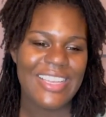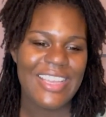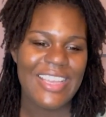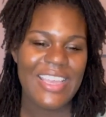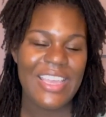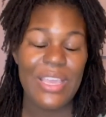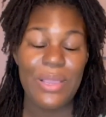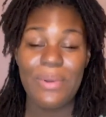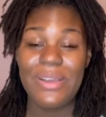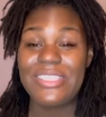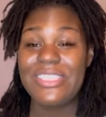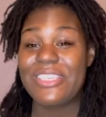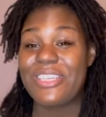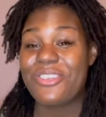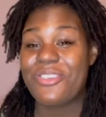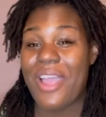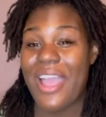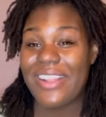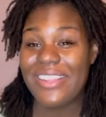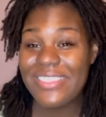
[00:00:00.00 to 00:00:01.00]
wasn't
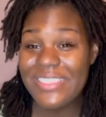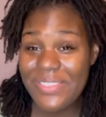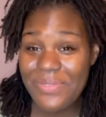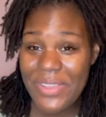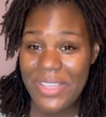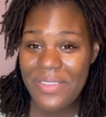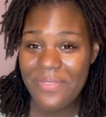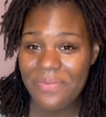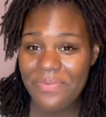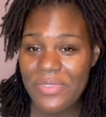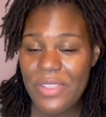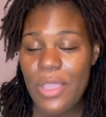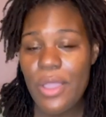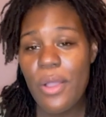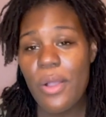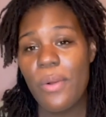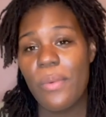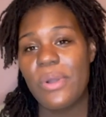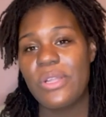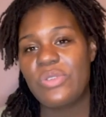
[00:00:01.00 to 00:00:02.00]
attracted to me,
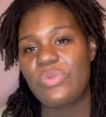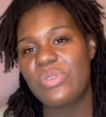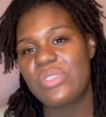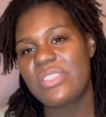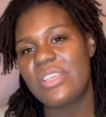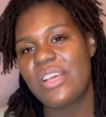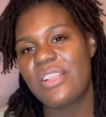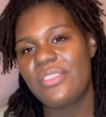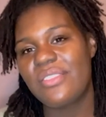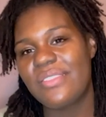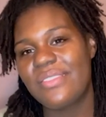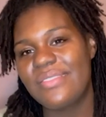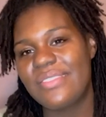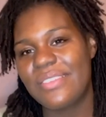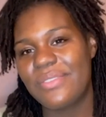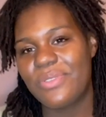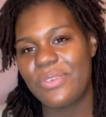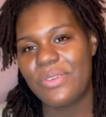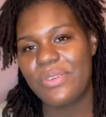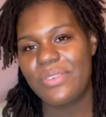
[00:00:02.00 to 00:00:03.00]
which was a little
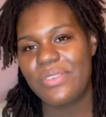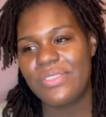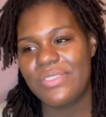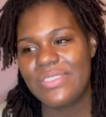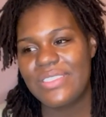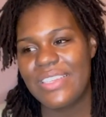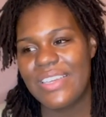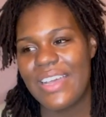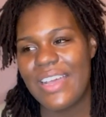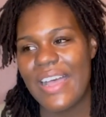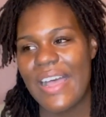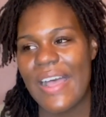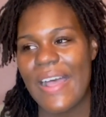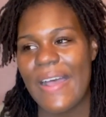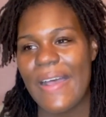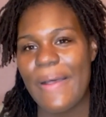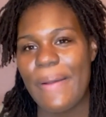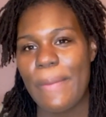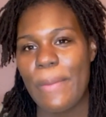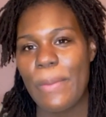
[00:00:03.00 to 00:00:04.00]
difficult.
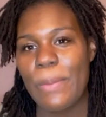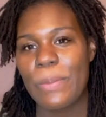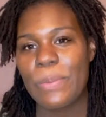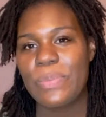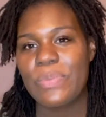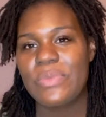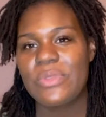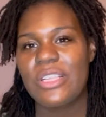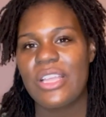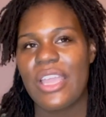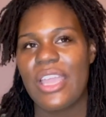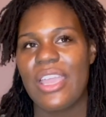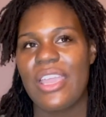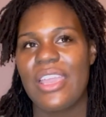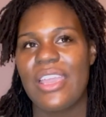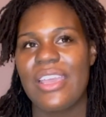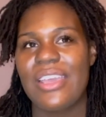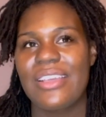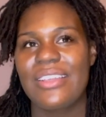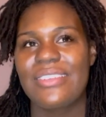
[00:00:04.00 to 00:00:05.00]

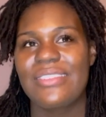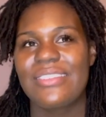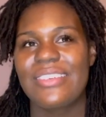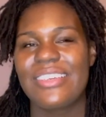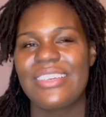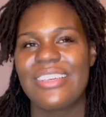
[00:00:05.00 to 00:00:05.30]
And